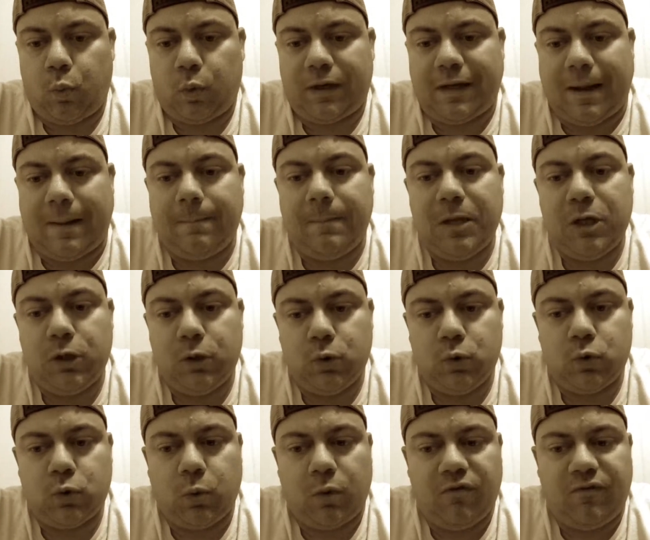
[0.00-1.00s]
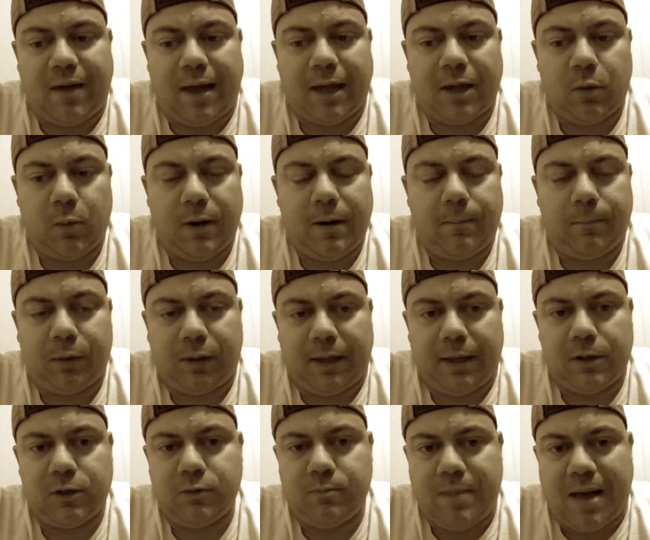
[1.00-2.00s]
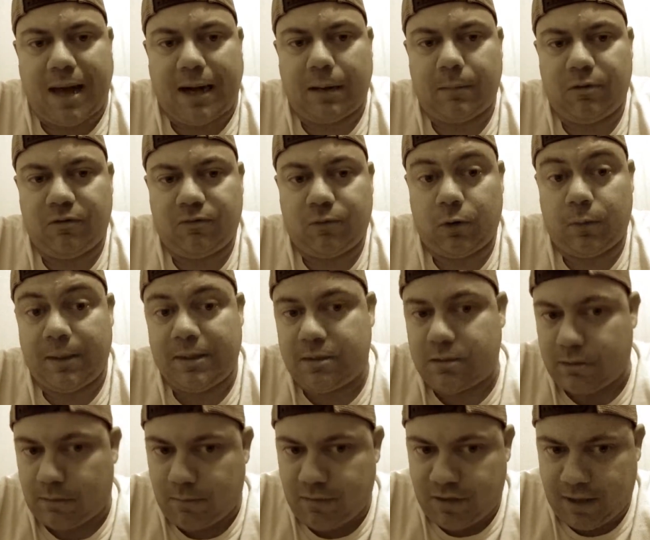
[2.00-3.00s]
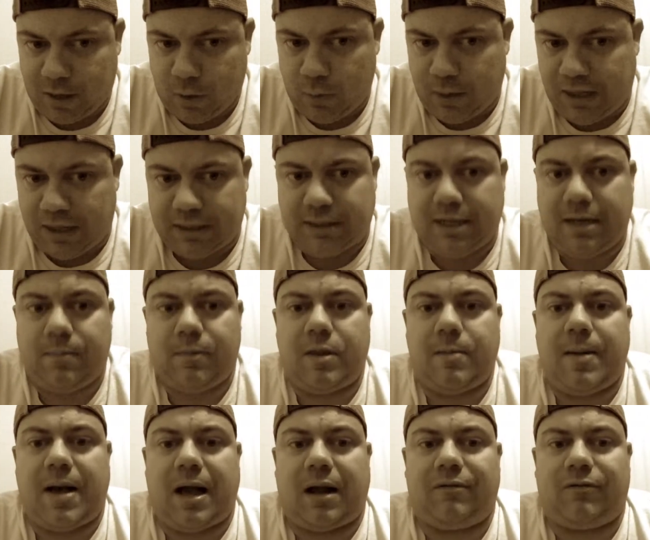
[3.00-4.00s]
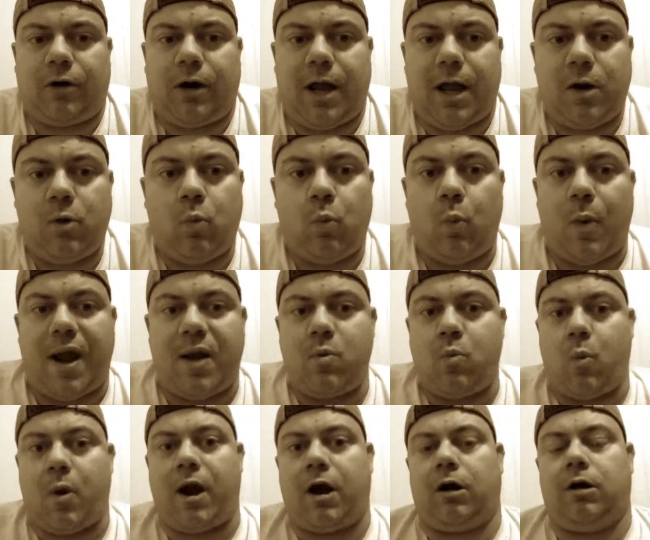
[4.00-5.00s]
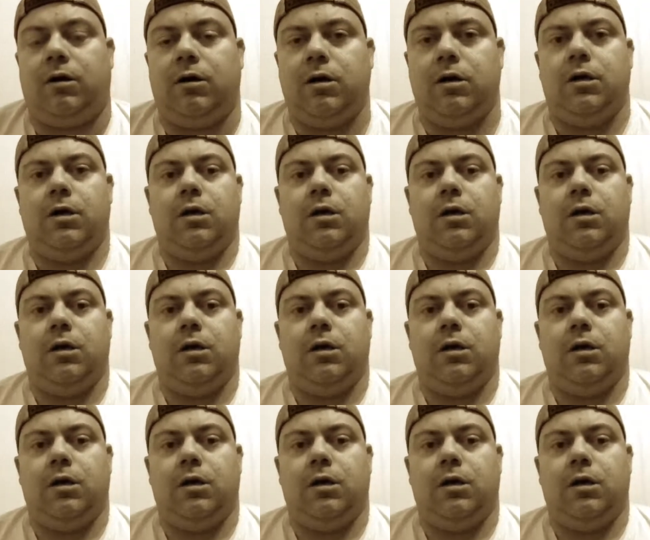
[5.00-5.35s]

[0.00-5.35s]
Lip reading: can be used to evaluate a player's batting performance. Something we need to keep in the back of our head when we're,